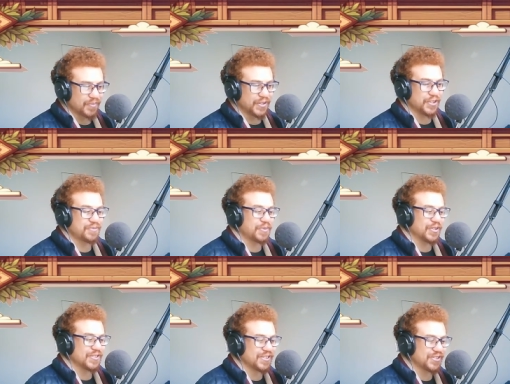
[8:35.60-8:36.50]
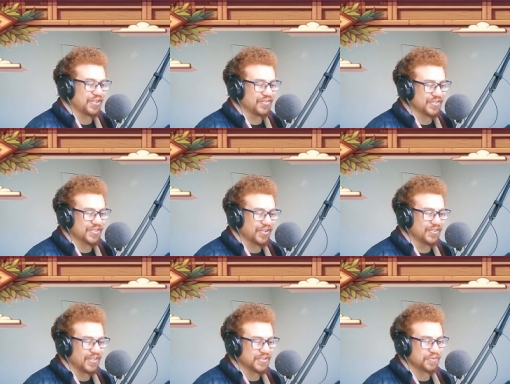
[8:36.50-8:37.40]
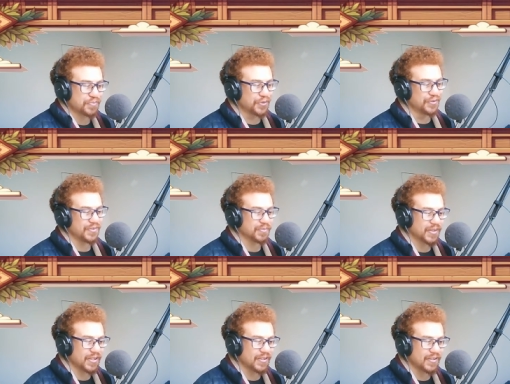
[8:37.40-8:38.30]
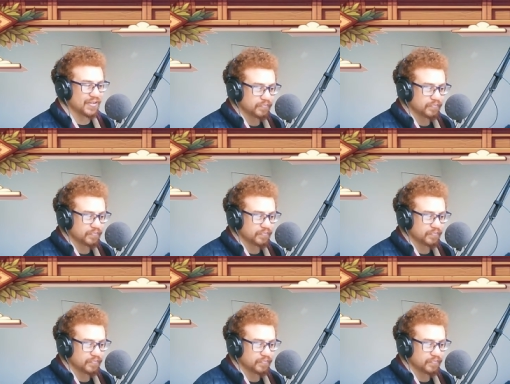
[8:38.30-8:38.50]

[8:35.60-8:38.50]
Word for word: just because I solved this code doesn't prove I'm Kira.